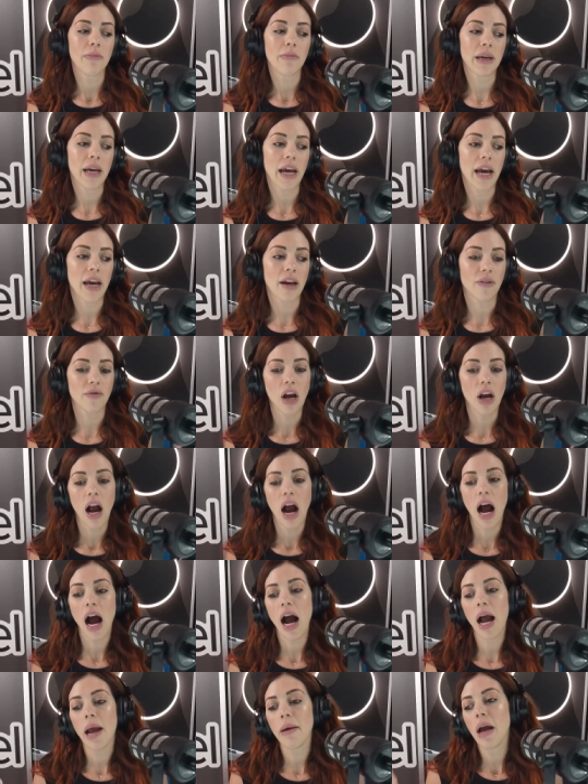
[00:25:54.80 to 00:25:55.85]
behaved
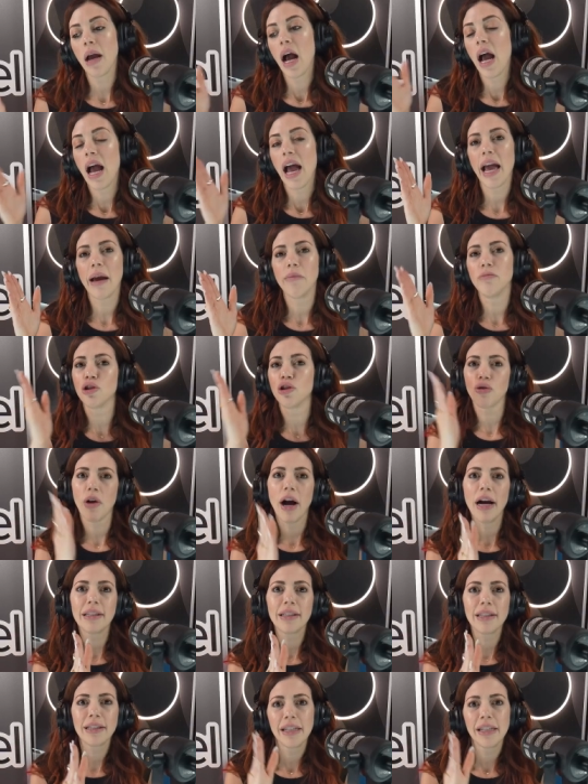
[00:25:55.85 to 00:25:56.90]
i am
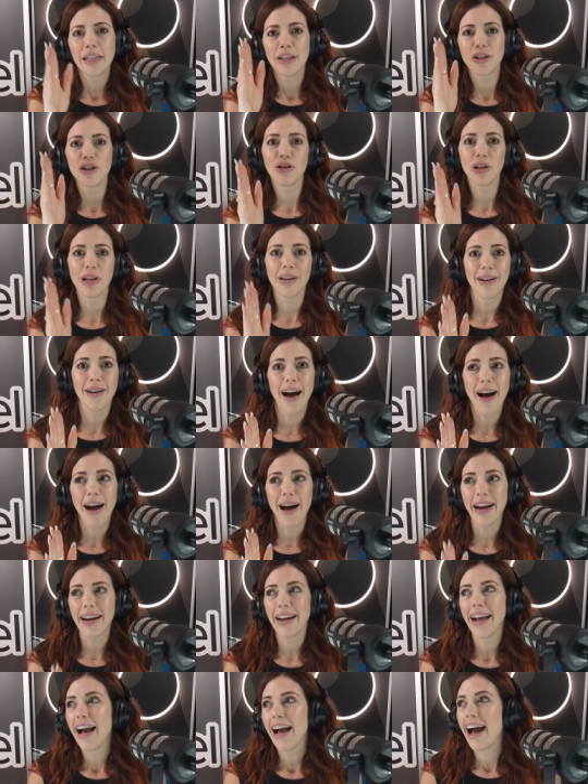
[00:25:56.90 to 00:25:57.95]
dressed to the
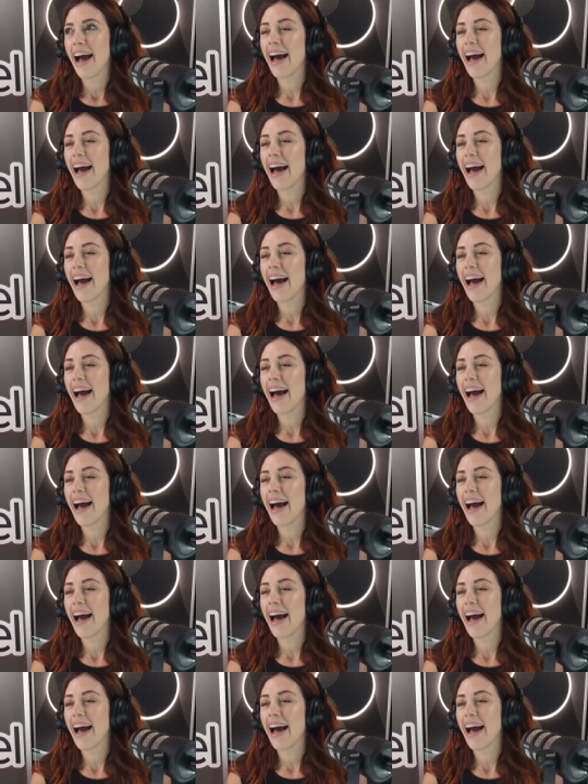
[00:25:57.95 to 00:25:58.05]
nine